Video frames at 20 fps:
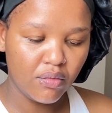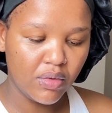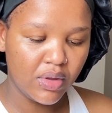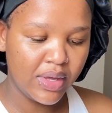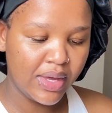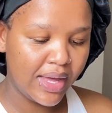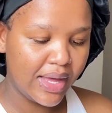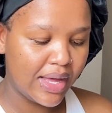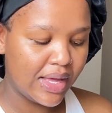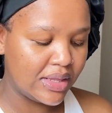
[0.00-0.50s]

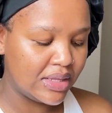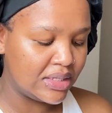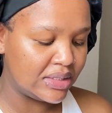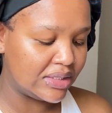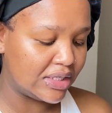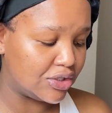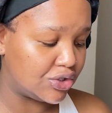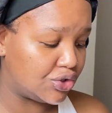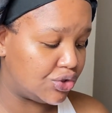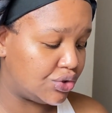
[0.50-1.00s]
yeah, these
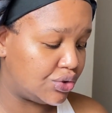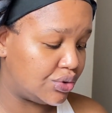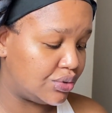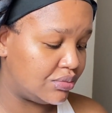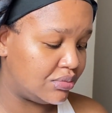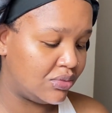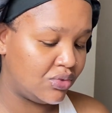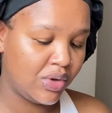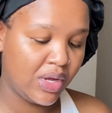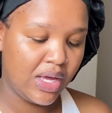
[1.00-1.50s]
are
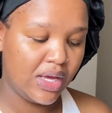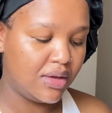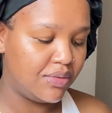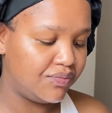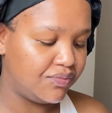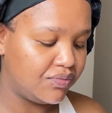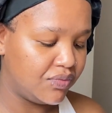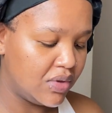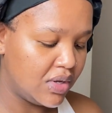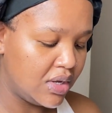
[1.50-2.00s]
okay.
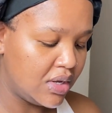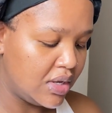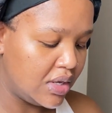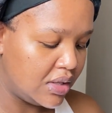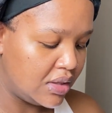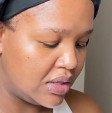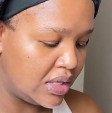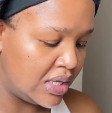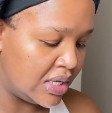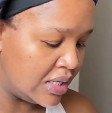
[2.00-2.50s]

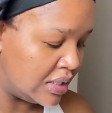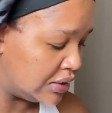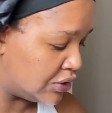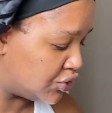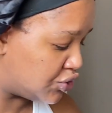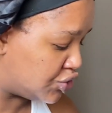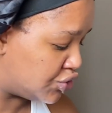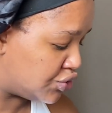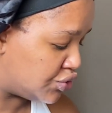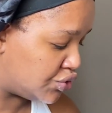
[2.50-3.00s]
These
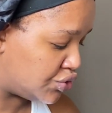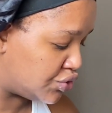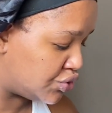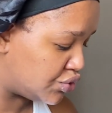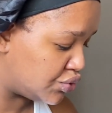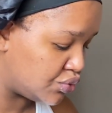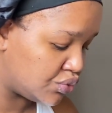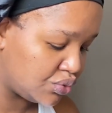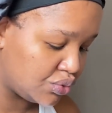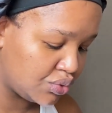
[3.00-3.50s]

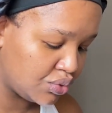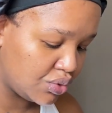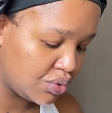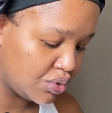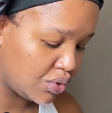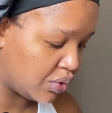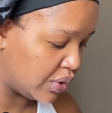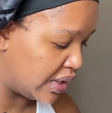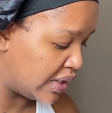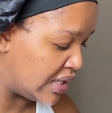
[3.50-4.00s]

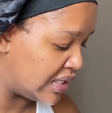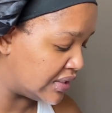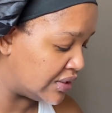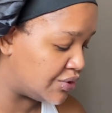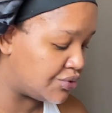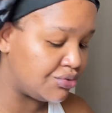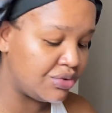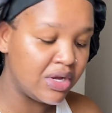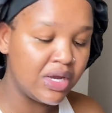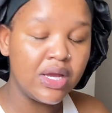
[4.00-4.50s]
these
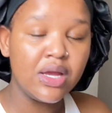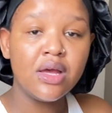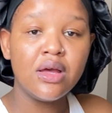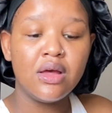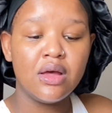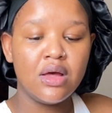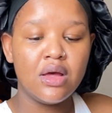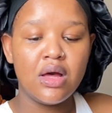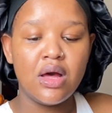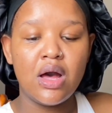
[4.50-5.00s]
three
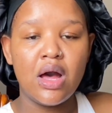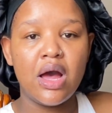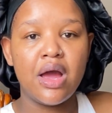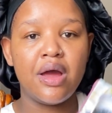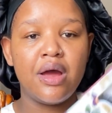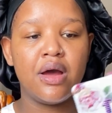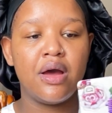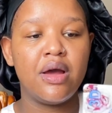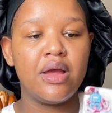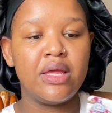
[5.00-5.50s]

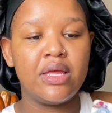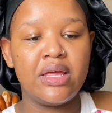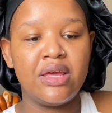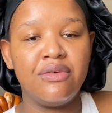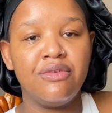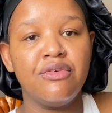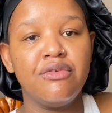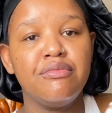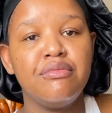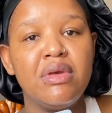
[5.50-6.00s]
are
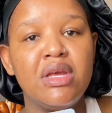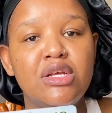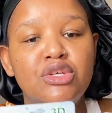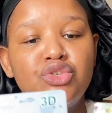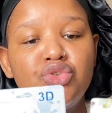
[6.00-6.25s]
giving me